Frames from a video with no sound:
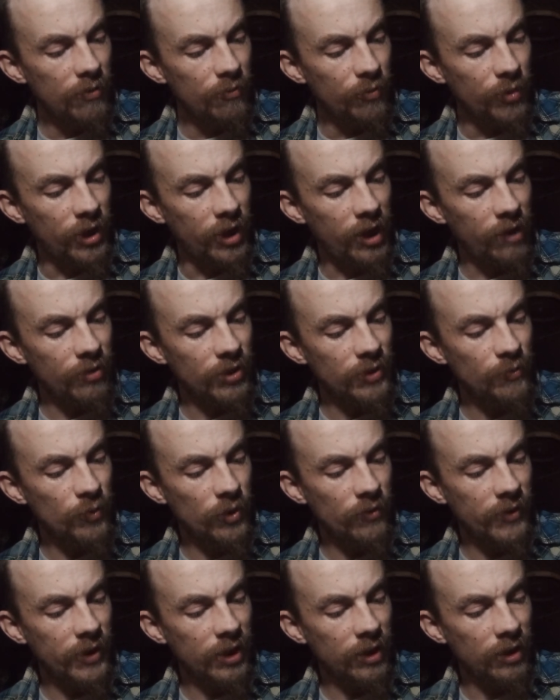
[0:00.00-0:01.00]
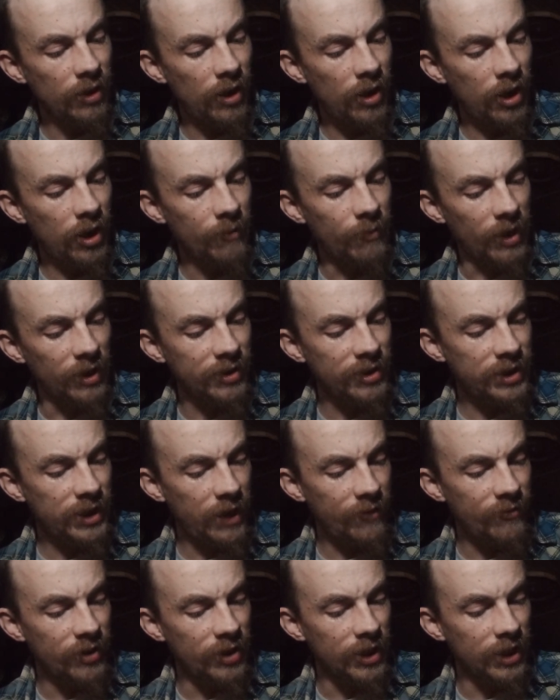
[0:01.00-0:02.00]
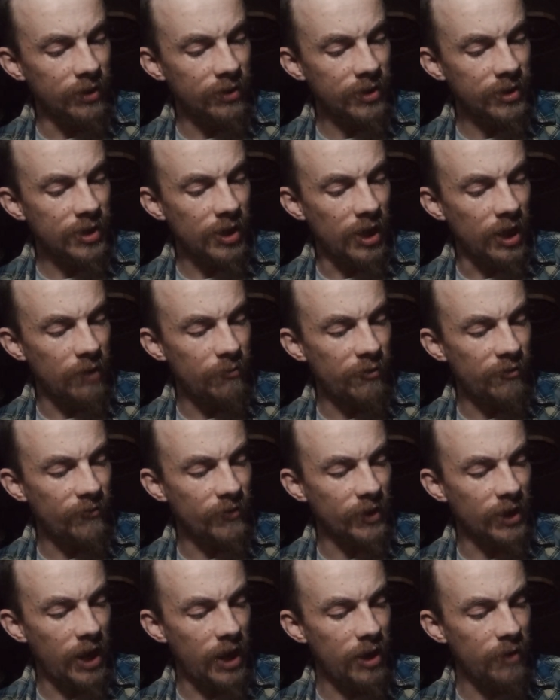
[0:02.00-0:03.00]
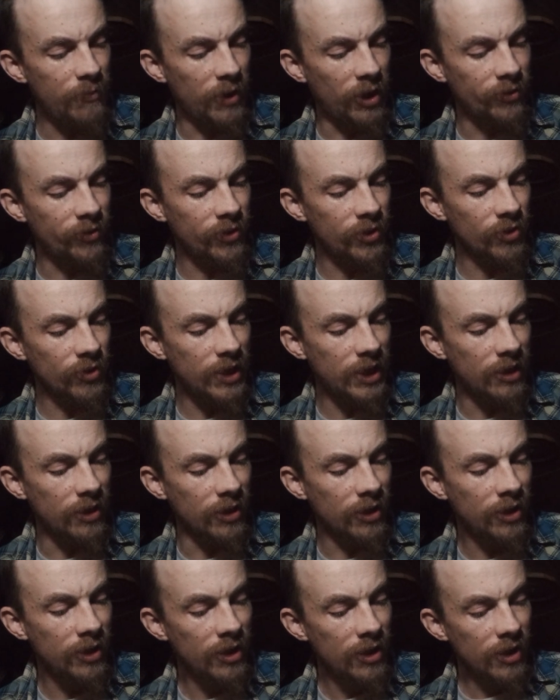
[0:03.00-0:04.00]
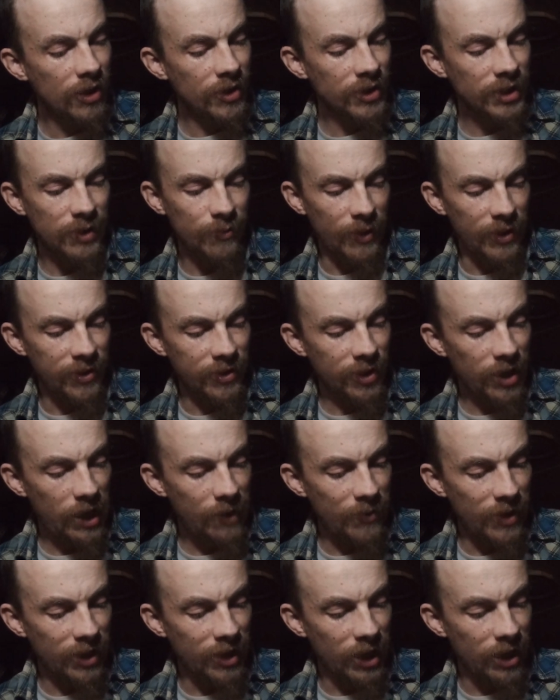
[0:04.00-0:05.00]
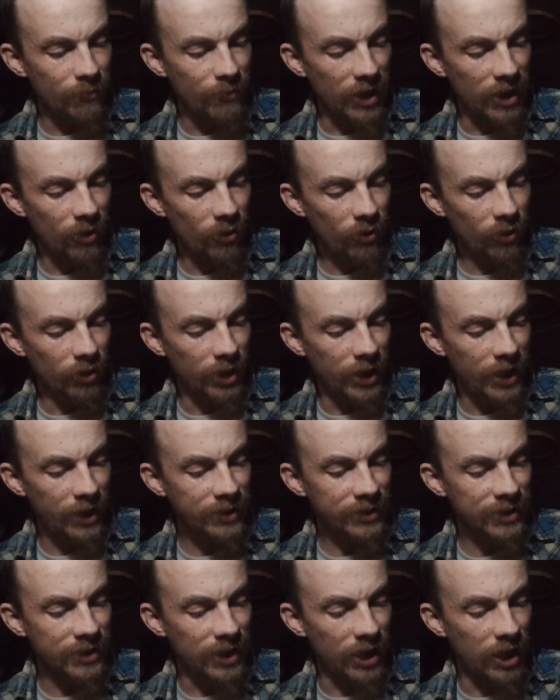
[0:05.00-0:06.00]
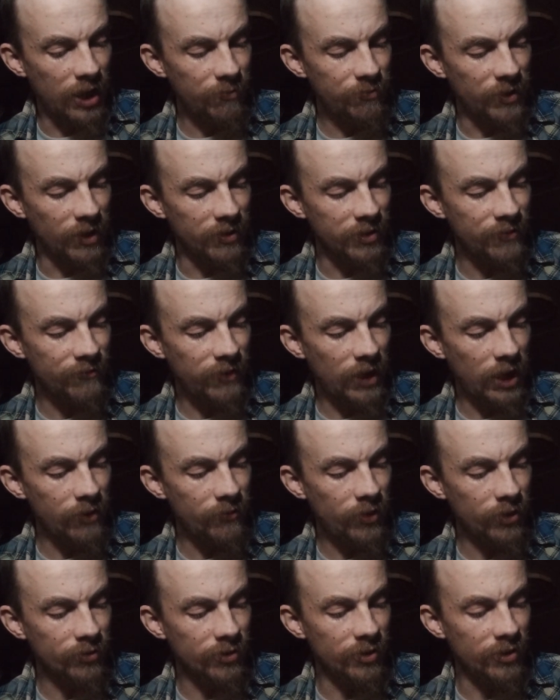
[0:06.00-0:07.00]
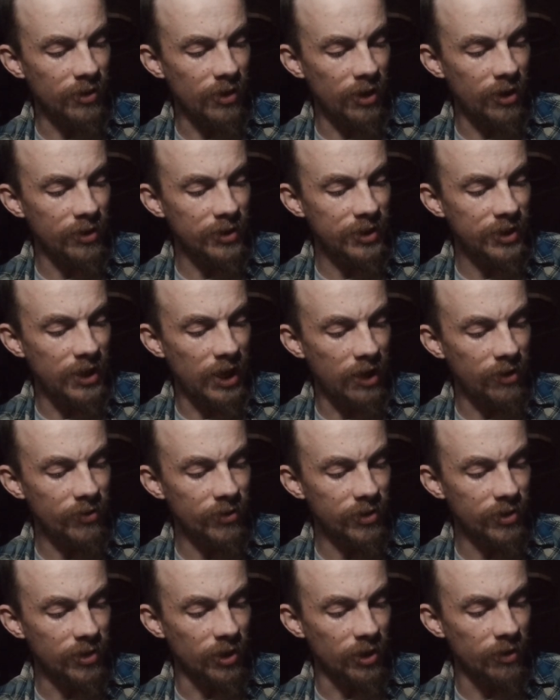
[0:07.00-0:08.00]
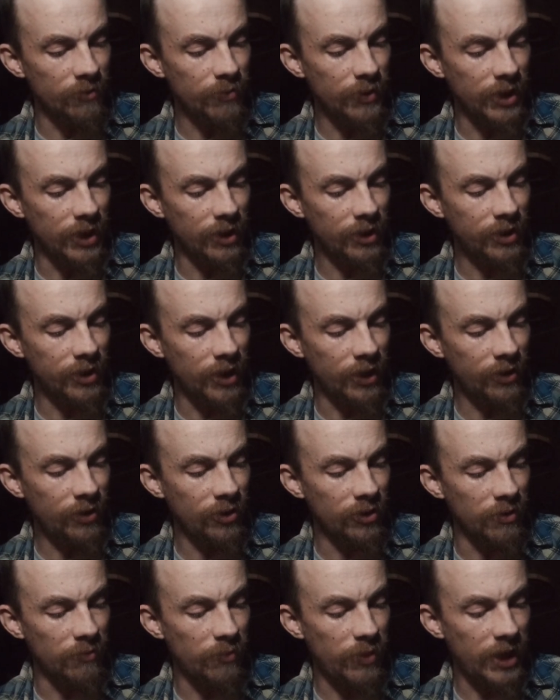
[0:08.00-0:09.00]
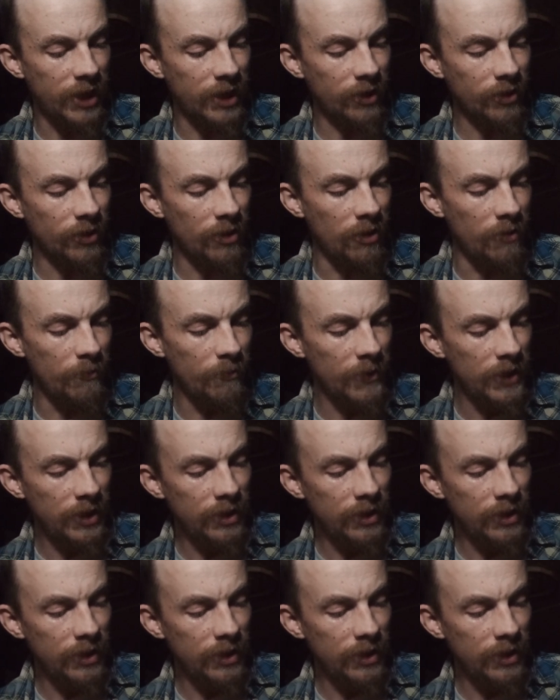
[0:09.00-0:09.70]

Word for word: But I was moving along about 70 at the time and forgot about the trailer, so by the time I got my Holax stopped, I was 500 yards down the turnpike and I couldn't back up.